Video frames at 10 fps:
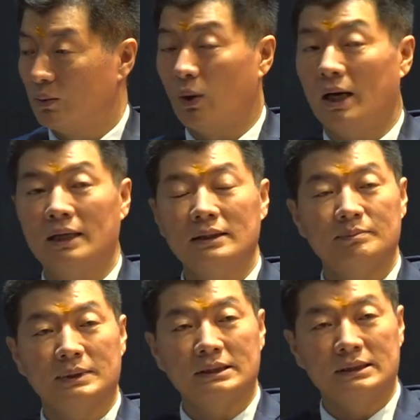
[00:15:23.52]
Why?
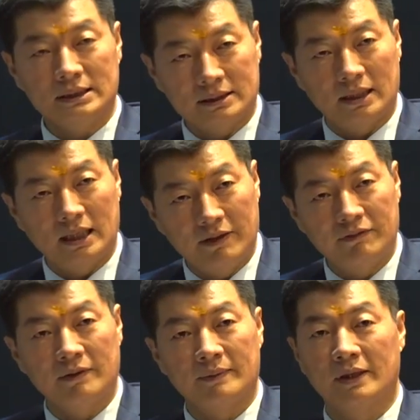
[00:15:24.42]
Because this is a
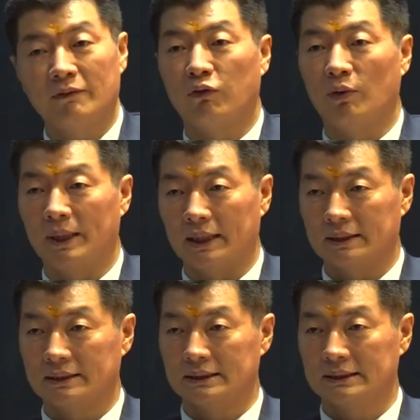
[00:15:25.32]
labor of love for me.
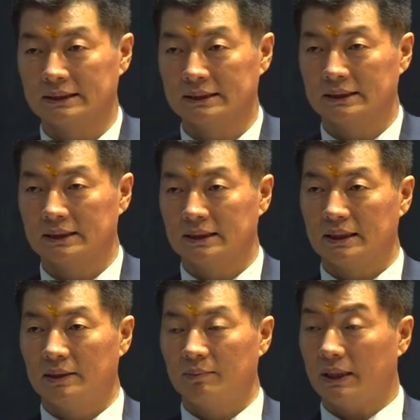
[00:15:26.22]

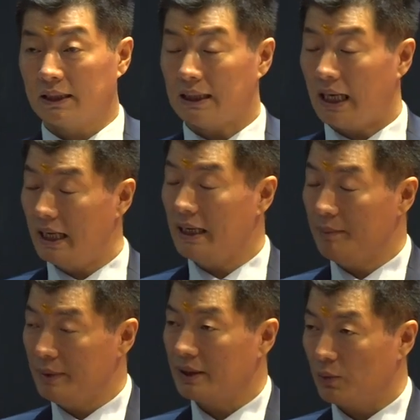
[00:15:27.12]
Because I
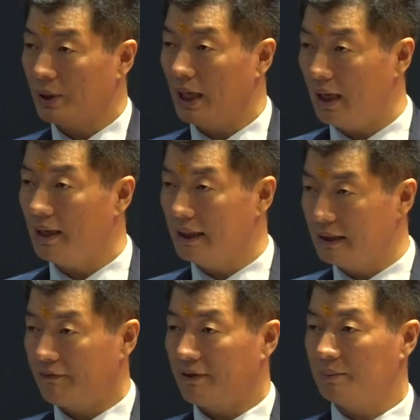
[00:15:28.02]
am in, we are
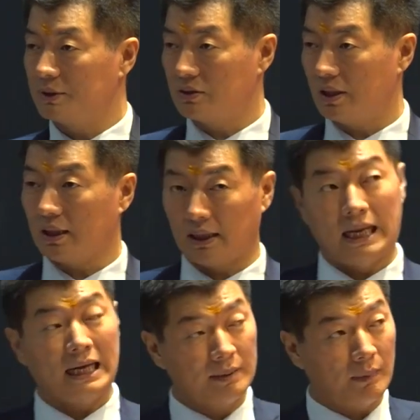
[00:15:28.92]
in the freedom struggle,
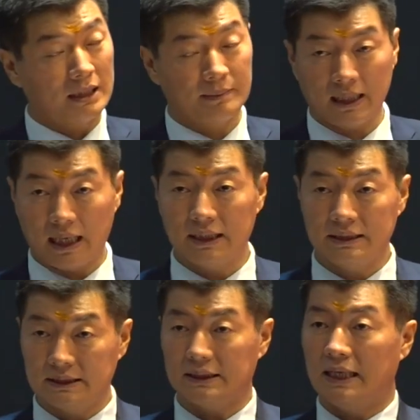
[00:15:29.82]
like Mahatma
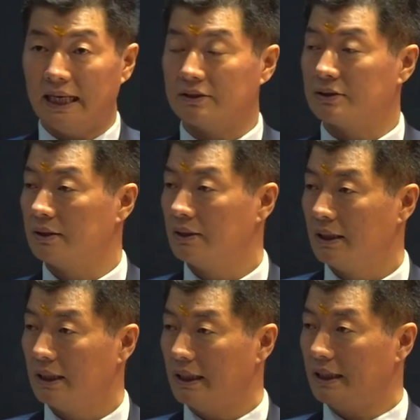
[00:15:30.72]
Gandhiji led
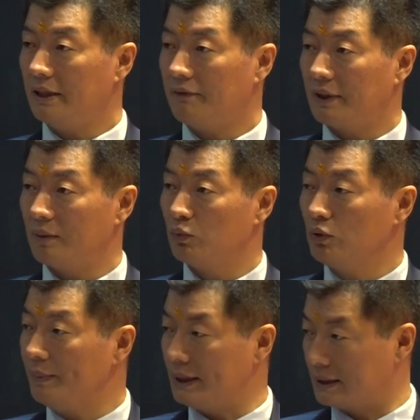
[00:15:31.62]
the Indian freedom
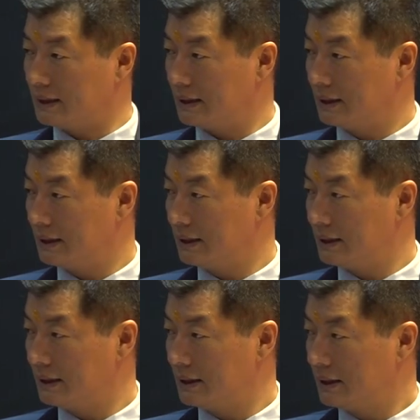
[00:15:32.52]
movement.
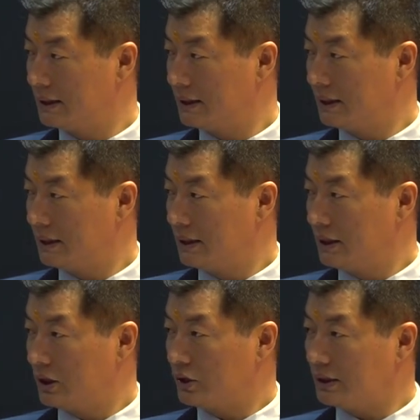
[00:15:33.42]

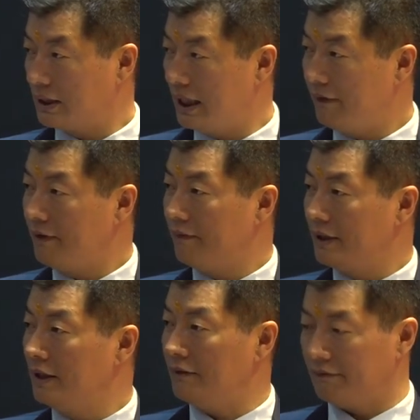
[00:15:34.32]
So it's a labor of
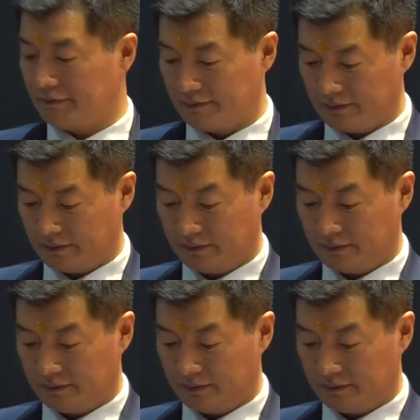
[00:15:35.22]
love.